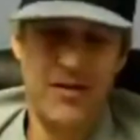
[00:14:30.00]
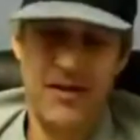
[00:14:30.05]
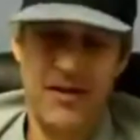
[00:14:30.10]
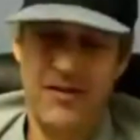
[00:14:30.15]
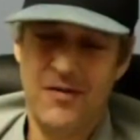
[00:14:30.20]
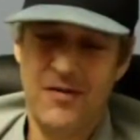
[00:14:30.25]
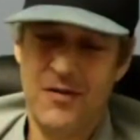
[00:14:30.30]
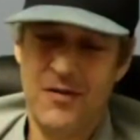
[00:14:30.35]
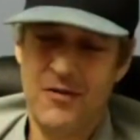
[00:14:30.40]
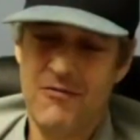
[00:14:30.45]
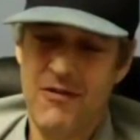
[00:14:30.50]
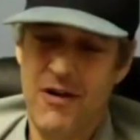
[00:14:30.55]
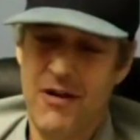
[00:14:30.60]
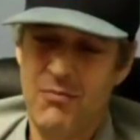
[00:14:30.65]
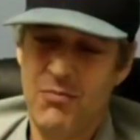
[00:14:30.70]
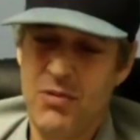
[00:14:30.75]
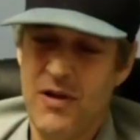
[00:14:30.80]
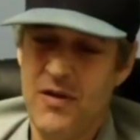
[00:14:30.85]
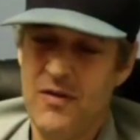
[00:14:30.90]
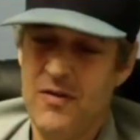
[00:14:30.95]
that's a
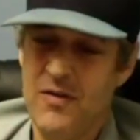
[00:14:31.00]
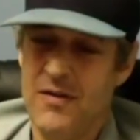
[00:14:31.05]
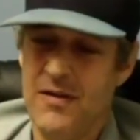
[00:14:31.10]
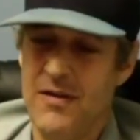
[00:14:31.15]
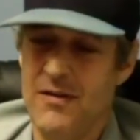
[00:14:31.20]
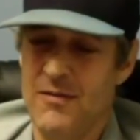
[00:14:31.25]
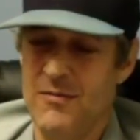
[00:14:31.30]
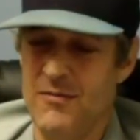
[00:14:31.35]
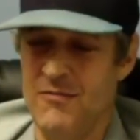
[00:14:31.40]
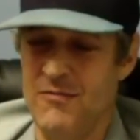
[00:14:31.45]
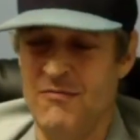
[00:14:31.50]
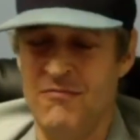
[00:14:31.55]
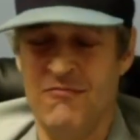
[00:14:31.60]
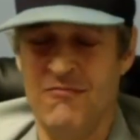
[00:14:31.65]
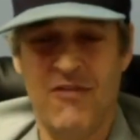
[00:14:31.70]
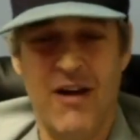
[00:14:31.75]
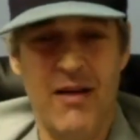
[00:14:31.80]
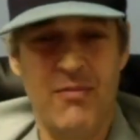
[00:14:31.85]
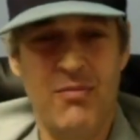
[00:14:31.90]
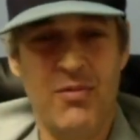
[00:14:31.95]
great place to
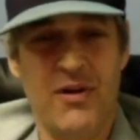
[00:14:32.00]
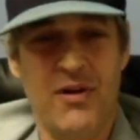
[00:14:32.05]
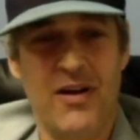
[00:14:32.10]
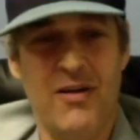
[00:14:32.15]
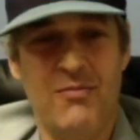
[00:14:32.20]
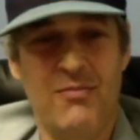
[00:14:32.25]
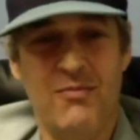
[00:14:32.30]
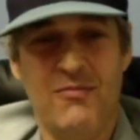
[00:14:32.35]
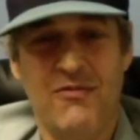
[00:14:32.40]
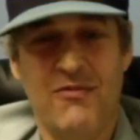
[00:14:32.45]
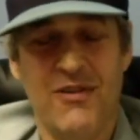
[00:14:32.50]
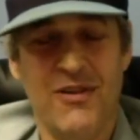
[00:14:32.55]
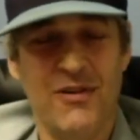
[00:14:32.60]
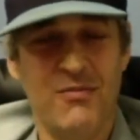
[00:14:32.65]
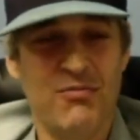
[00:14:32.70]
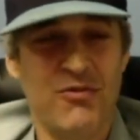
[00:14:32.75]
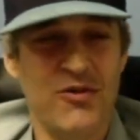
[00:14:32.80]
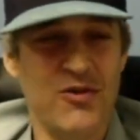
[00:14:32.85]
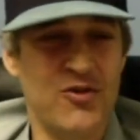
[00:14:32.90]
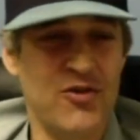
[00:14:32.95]
wrap it up. Really
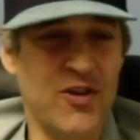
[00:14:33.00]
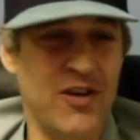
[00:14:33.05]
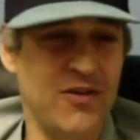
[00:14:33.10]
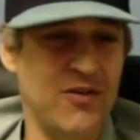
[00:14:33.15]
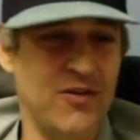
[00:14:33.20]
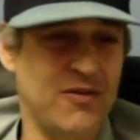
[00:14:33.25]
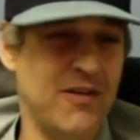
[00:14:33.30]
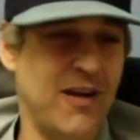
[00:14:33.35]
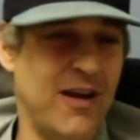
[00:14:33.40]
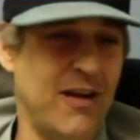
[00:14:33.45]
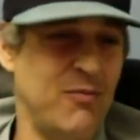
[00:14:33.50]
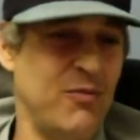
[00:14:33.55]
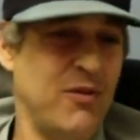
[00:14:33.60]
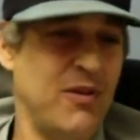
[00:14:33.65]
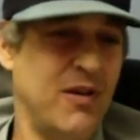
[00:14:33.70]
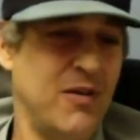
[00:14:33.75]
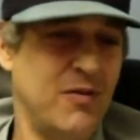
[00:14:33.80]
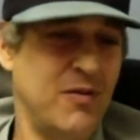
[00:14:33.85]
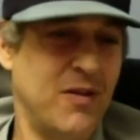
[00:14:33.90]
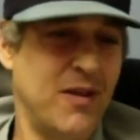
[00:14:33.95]
appreciate your time with
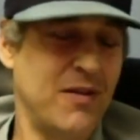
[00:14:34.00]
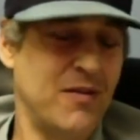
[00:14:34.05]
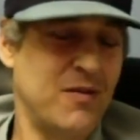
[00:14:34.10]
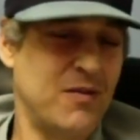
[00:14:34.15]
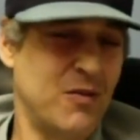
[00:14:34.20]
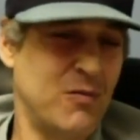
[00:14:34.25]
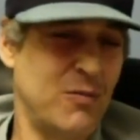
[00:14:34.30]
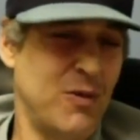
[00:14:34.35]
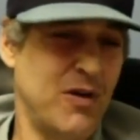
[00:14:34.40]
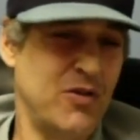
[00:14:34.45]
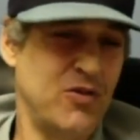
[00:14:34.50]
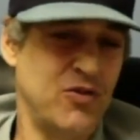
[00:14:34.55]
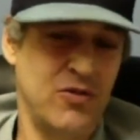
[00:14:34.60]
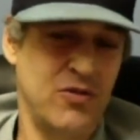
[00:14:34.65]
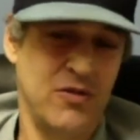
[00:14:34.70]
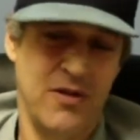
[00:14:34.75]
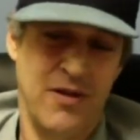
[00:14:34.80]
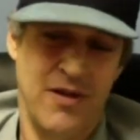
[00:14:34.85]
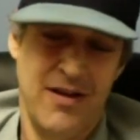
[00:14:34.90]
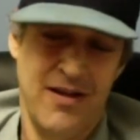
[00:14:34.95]
us. Thanks so
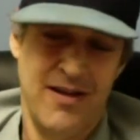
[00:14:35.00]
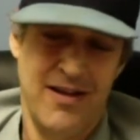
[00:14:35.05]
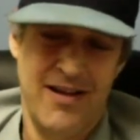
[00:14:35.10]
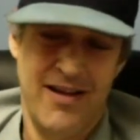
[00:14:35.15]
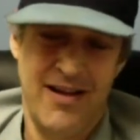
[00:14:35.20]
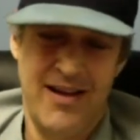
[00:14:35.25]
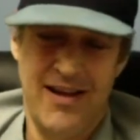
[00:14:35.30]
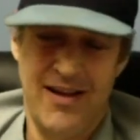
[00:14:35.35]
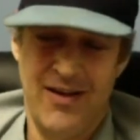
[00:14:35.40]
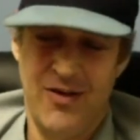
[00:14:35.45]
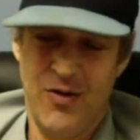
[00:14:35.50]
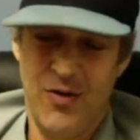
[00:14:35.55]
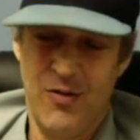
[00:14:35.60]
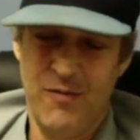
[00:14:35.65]
much. And hopefully